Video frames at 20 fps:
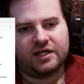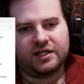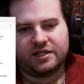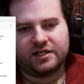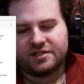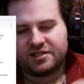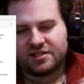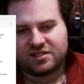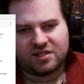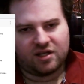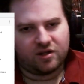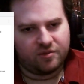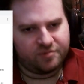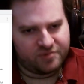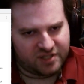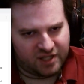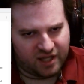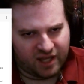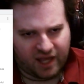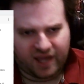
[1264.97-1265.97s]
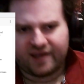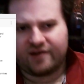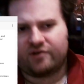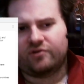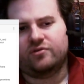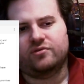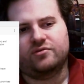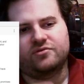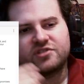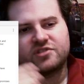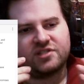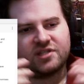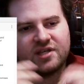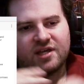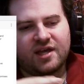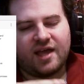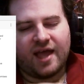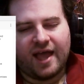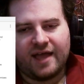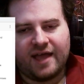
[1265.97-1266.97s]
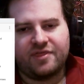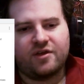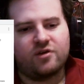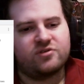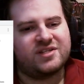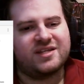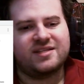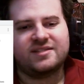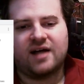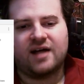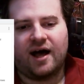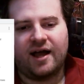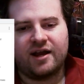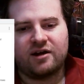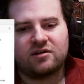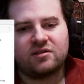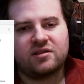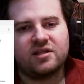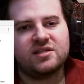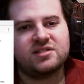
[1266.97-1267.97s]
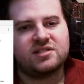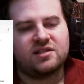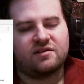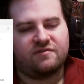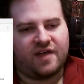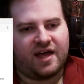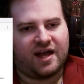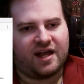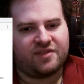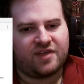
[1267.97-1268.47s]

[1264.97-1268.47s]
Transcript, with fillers: subtitles, and there's an entire list of that,